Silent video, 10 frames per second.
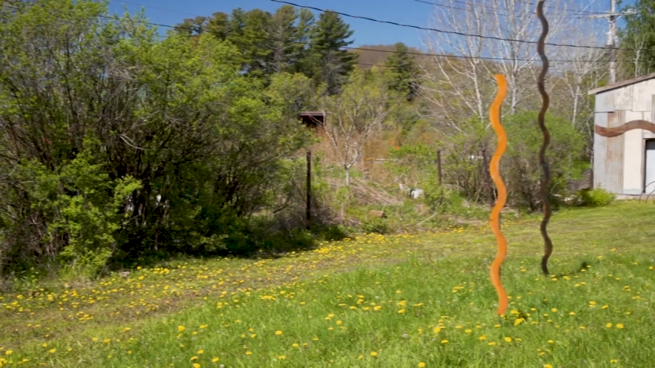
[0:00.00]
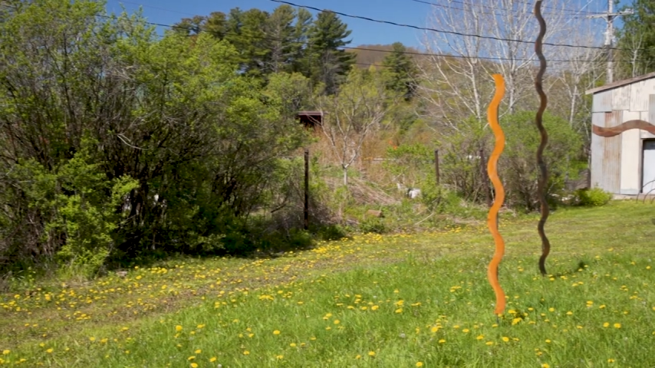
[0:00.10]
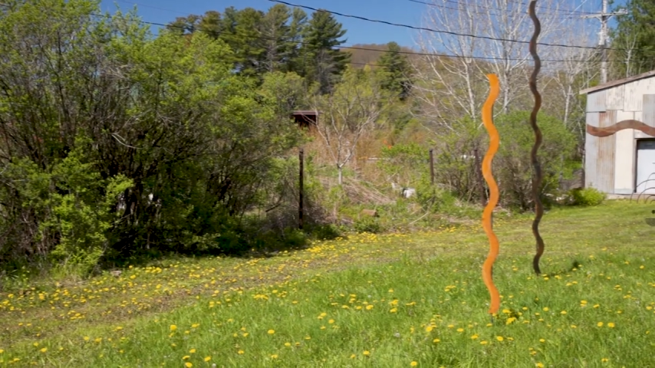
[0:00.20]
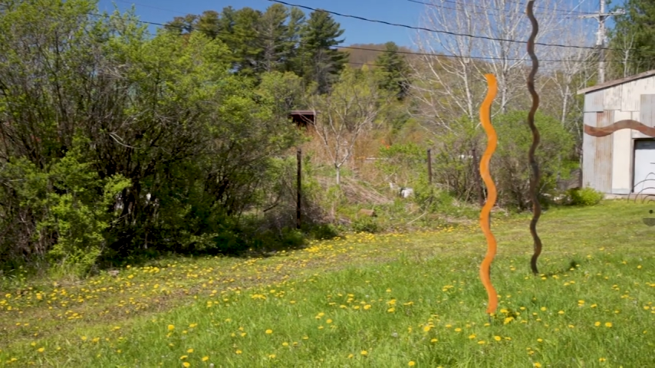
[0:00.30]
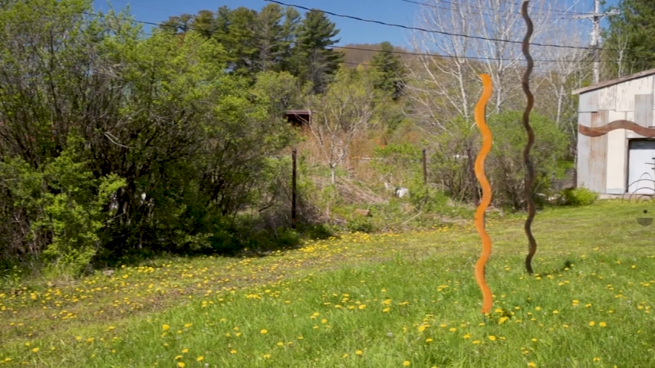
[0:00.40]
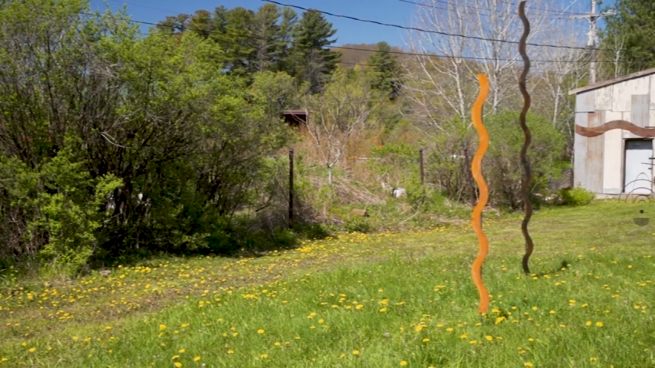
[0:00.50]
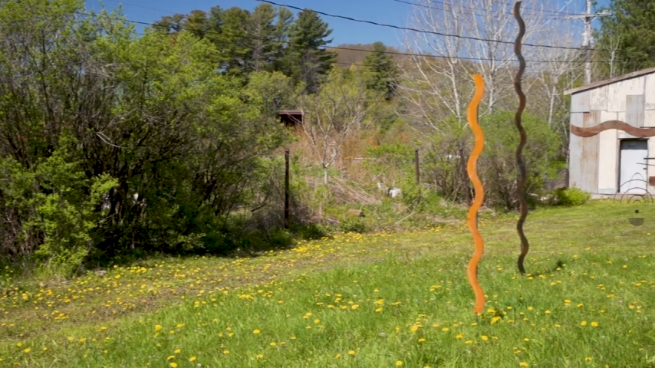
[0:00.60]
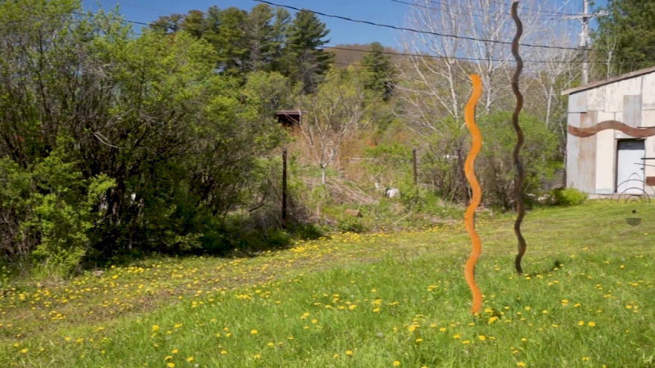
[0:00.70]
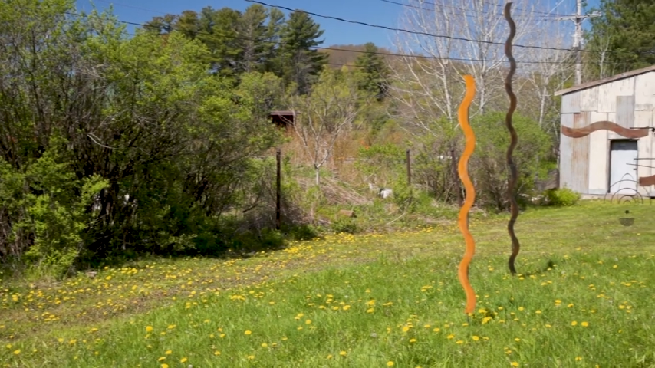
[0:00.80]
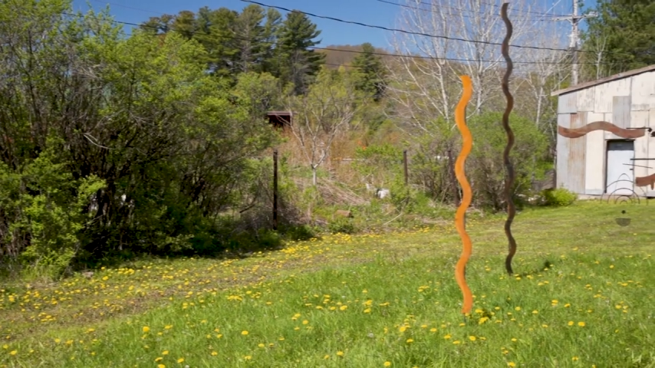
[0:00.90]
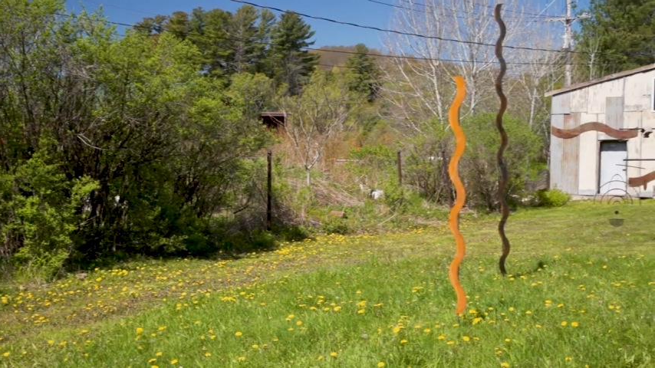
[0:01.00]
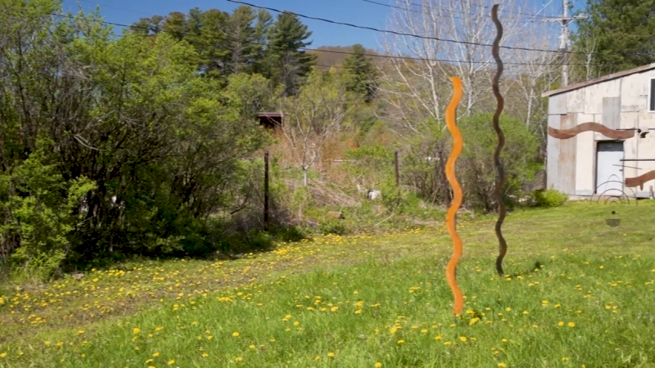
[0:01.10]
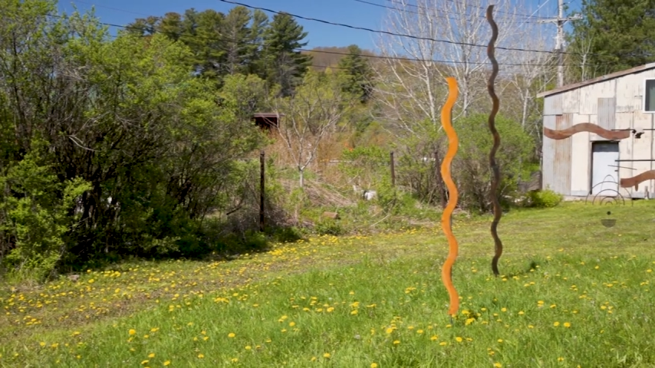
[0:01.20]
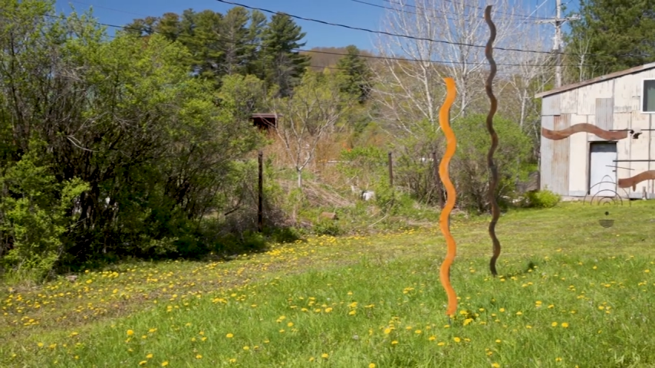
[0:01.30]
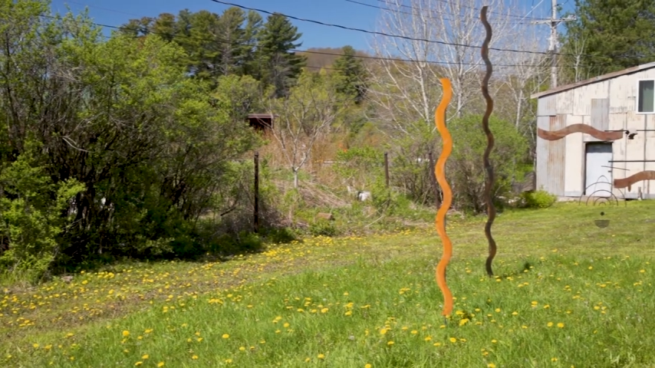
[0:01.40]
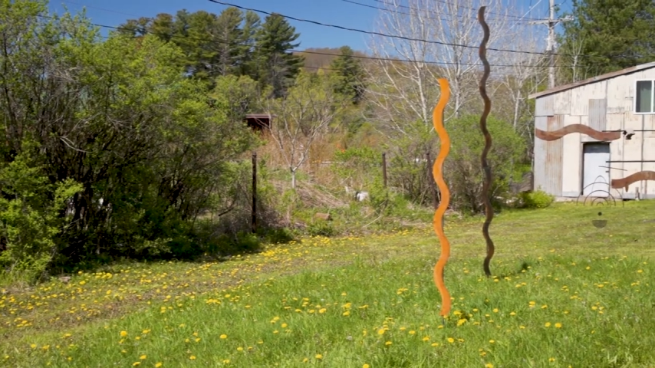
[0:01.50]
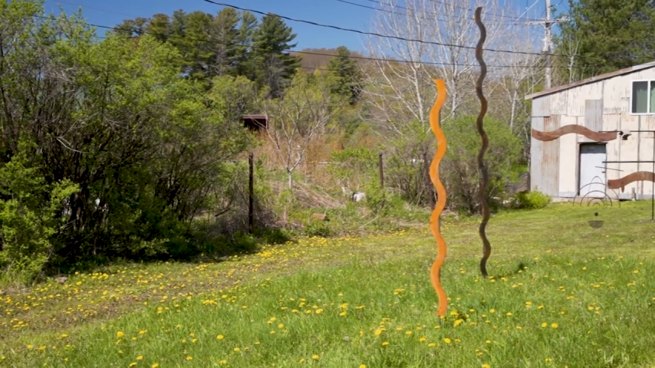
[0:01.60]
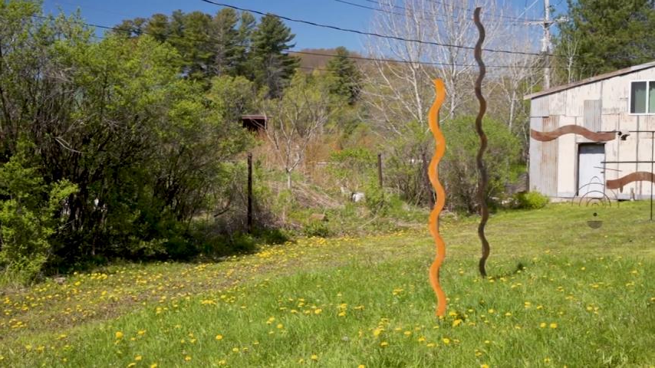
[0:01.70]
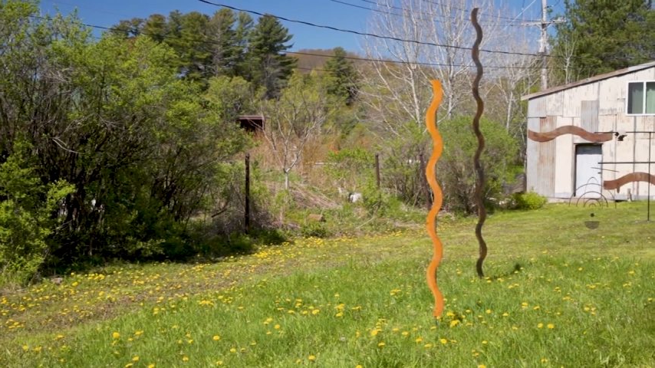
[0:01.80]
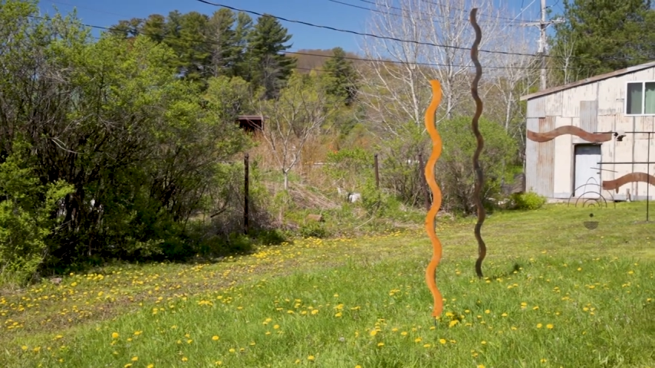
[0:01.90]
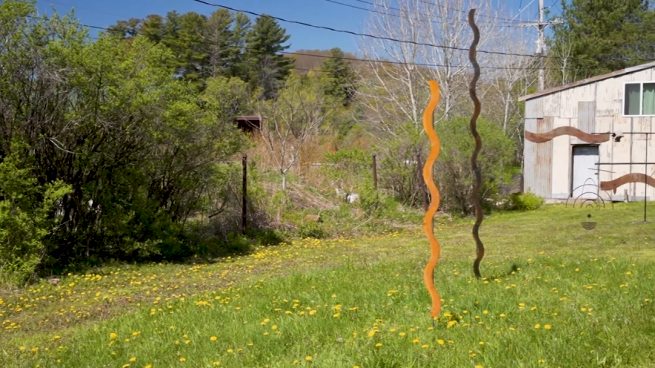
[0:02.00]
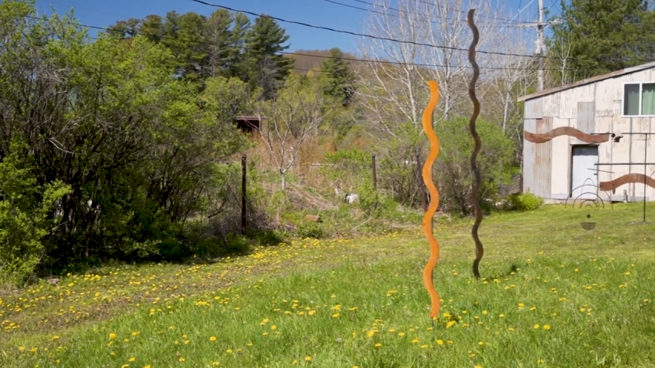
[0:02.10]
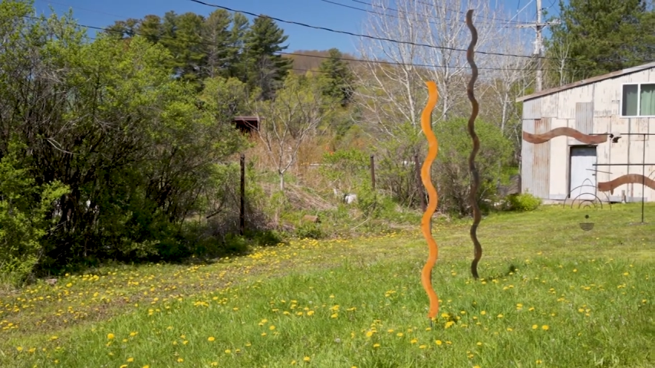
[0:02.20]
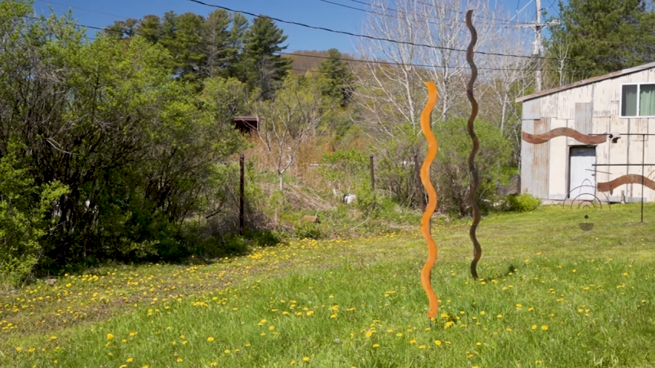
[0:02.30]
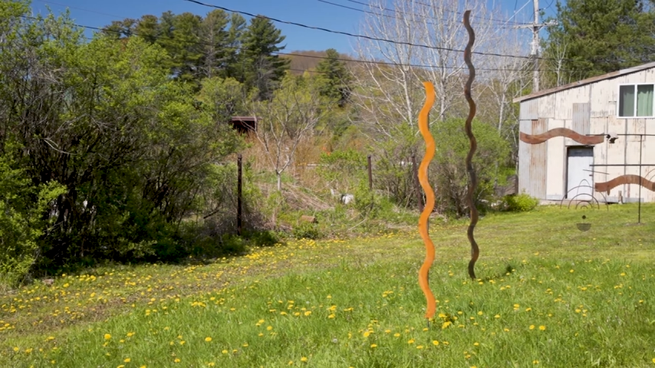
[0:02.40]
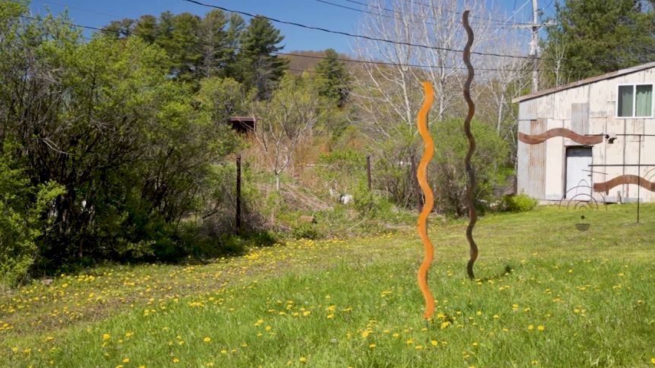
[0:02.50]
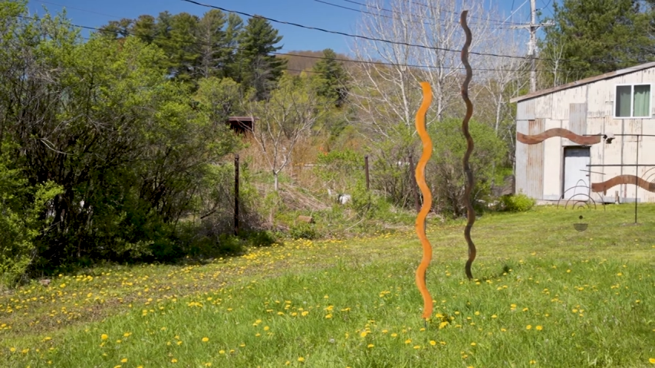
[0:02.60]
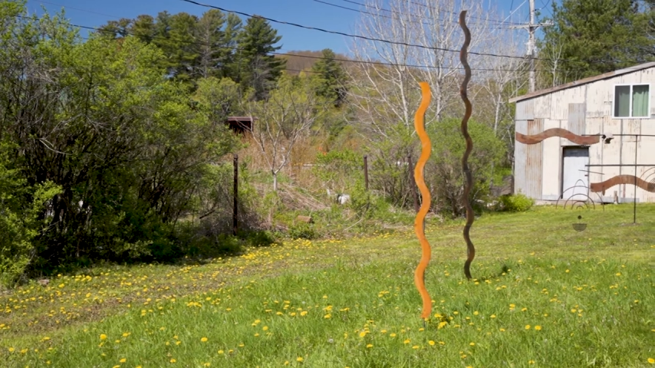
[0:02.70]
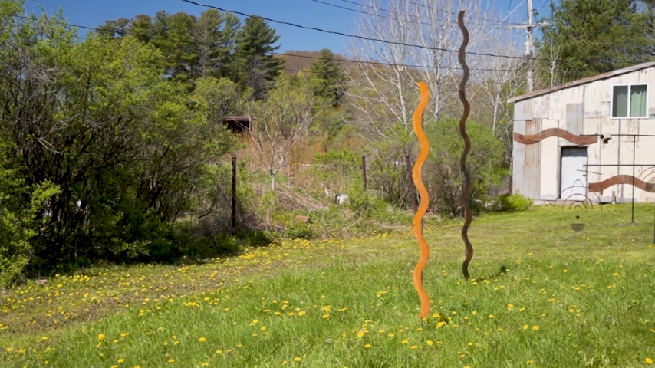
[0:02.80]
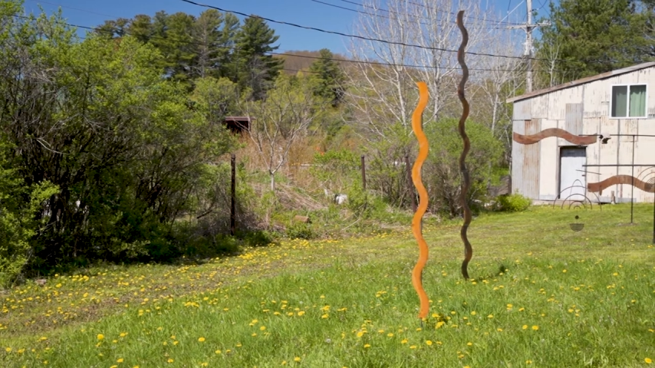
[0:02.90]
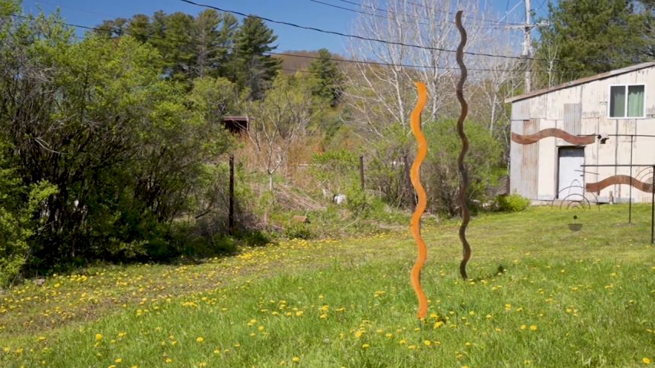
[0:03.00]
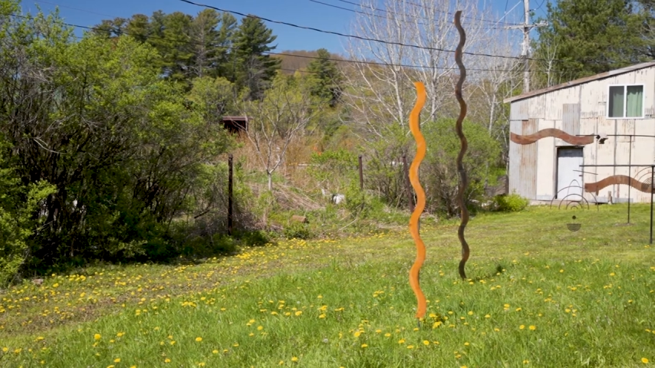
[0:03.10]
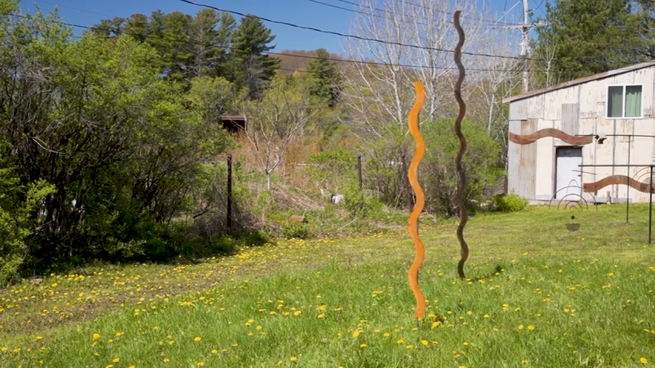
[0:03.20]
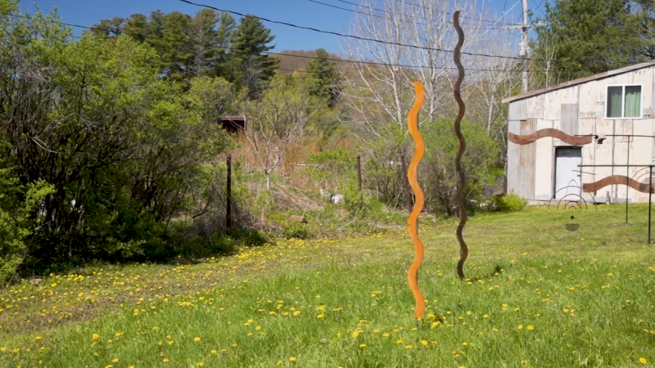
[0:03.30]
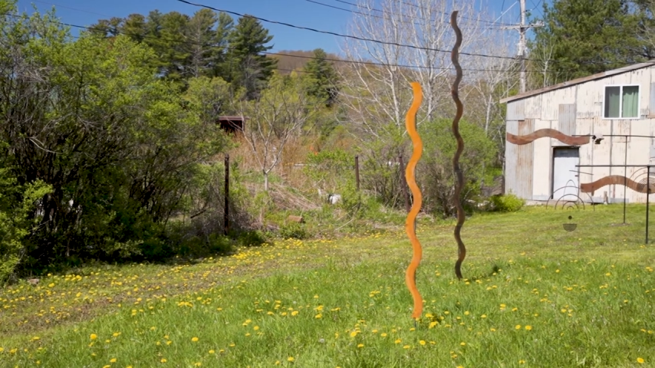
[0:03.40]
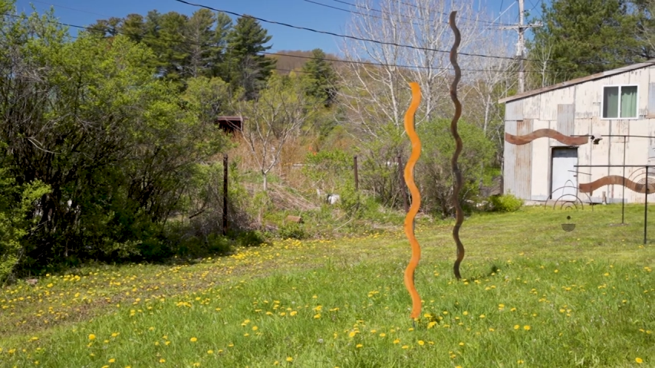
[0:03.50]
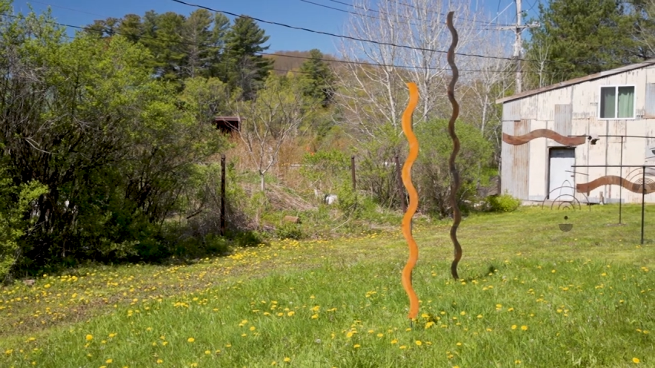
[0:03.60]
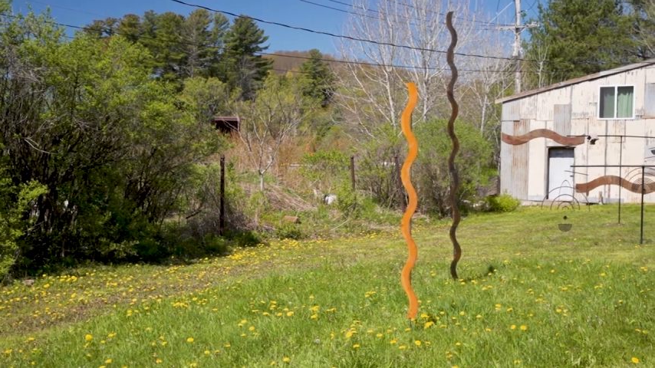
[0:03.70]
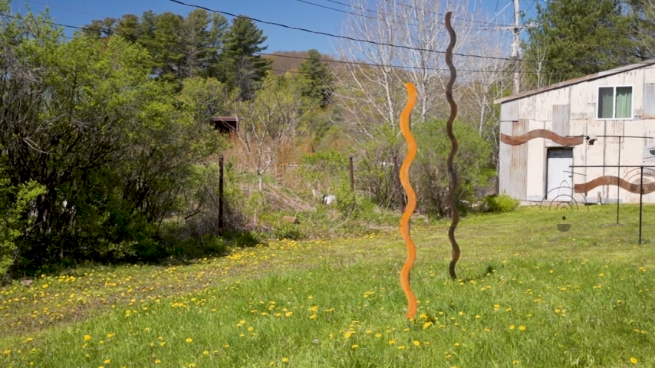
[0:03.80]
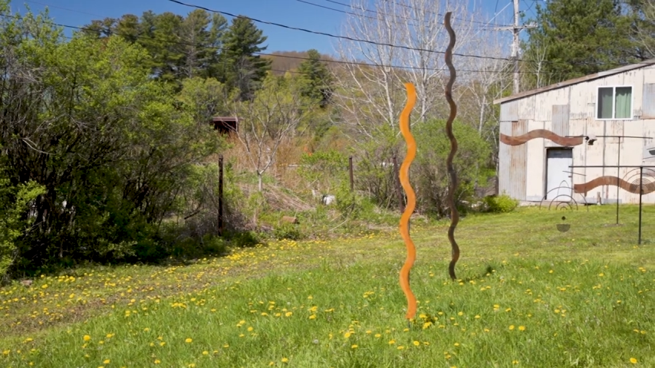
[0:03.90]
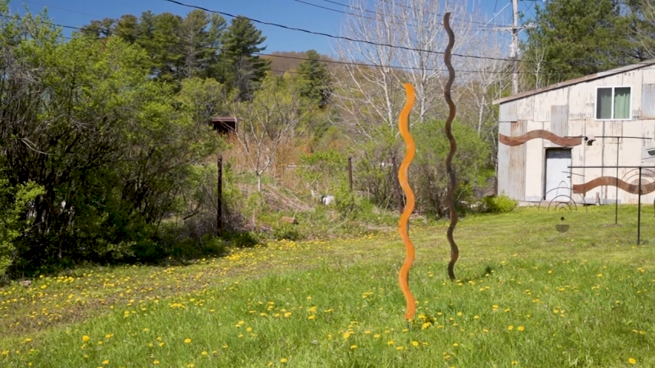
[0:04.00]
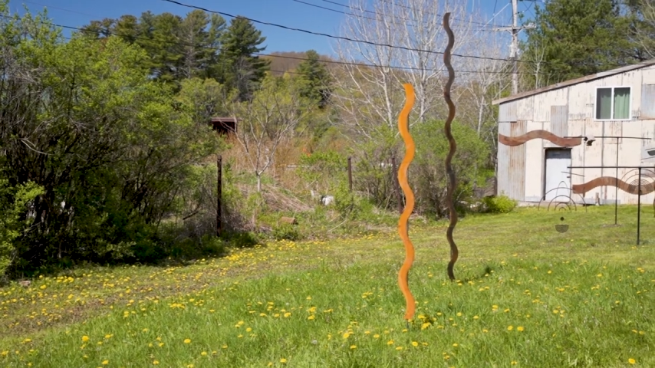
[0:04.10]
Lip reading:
[unreadable: no face in view]